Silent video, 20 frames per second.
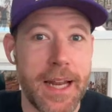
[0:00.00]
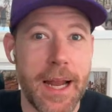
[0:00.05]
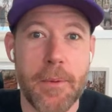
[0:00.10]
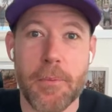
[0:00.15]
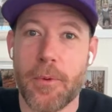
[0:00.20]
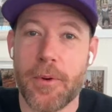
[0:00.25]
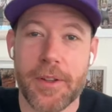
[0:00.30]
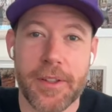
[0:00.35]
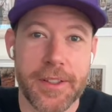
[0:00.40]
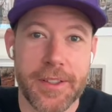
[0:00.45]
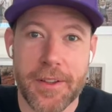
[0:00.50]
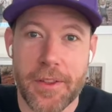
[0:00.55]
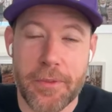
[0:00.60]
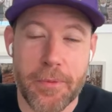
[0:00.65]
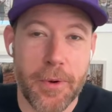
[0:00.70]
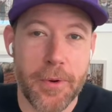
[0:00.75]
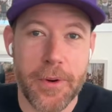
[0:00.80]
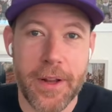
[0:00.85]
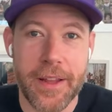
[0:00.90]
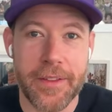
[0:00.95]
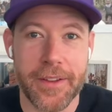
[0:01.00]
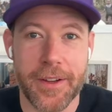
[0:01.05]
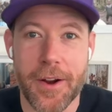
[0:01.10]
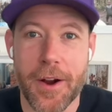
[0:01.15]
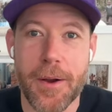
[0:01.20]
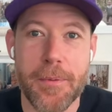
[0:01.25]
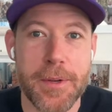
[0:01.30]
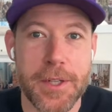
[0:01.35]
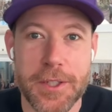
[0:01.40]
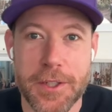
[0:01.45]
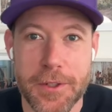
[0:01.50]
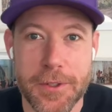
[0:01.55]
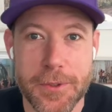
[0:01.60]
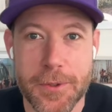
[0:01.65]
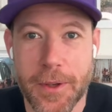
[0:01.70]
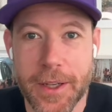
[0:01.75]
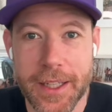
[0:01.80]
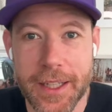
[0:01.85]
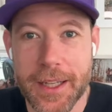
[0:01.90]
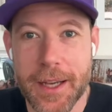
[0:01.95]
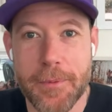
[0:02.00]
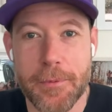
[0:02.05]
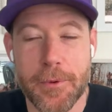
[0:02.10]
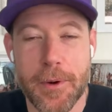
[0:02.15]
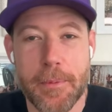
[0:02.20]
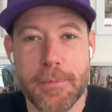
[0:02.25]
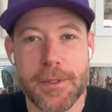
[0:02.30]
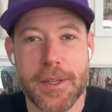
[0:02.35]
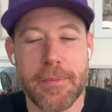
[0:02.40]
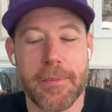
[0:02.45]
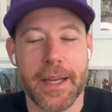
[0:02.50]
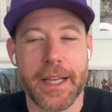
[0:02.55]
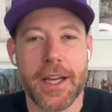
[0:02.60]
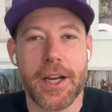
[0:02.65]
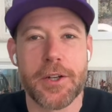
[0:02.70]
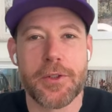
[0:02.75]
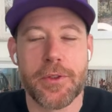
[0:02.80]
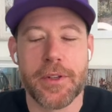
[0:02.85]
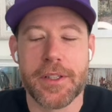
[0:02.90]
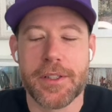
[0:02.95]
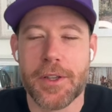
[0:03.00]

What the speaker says: I'm willing to throw down the garbage here so I can come and represent my country.